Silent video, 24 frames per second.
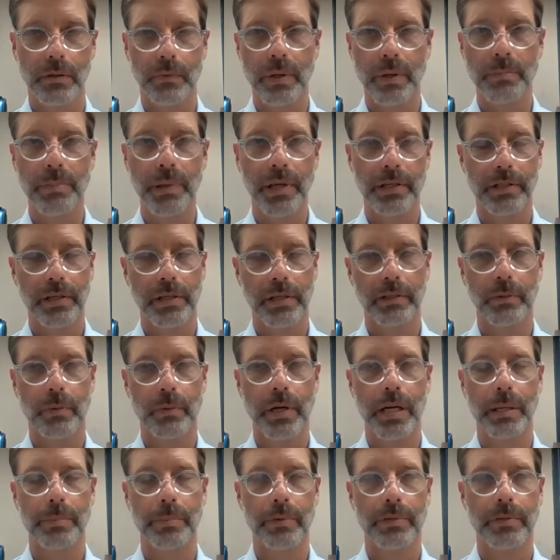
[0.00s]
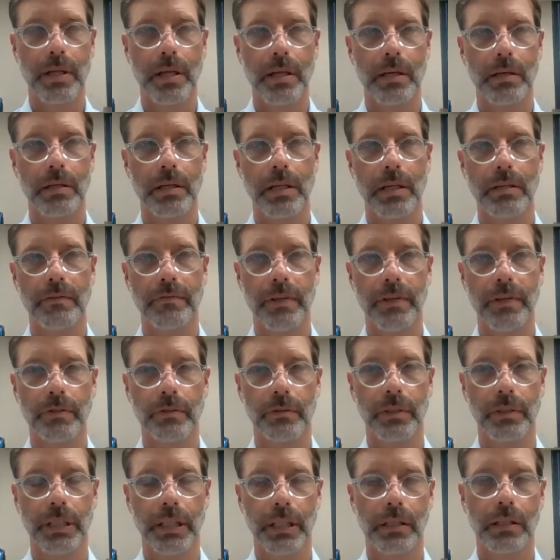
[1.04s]
So we pitch in 20%
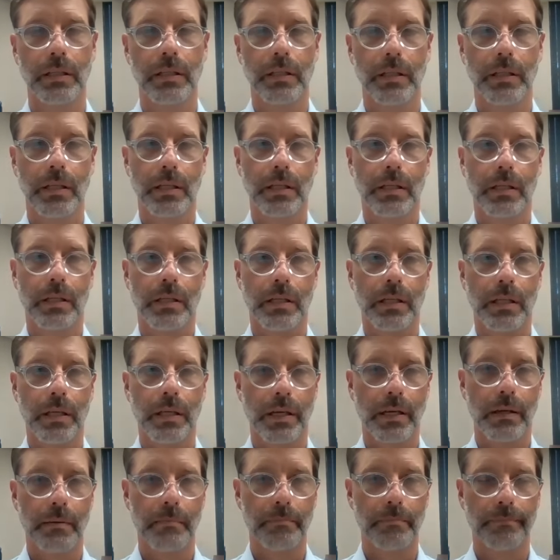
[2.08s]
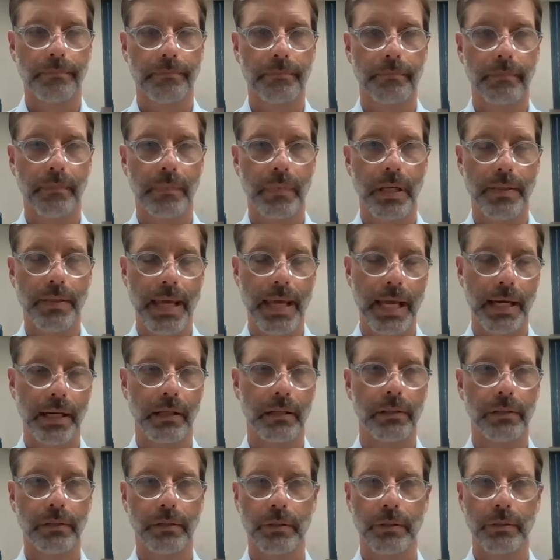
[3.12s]
individually. And that
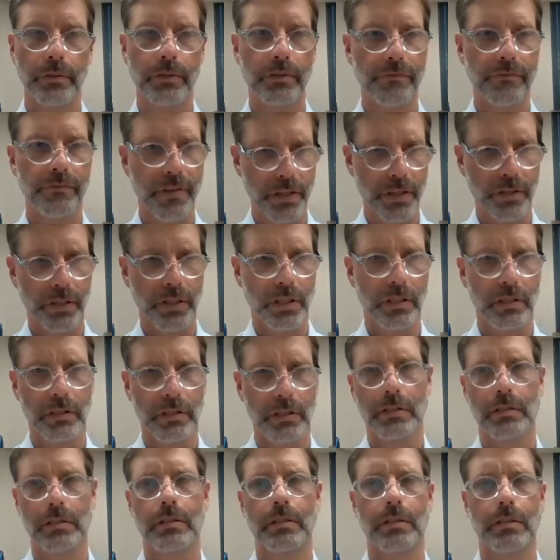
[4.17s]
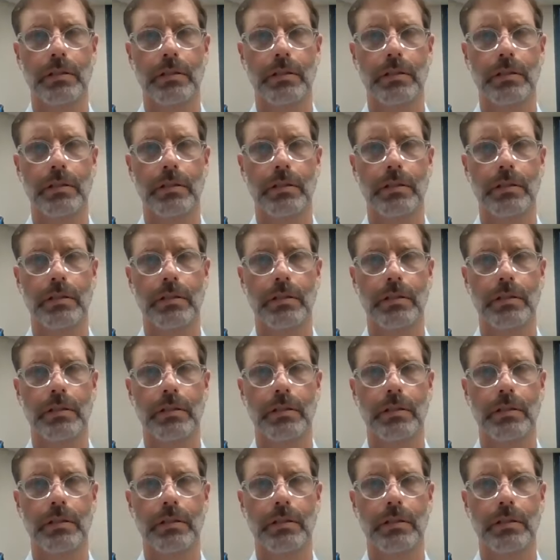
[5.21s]
includes vision,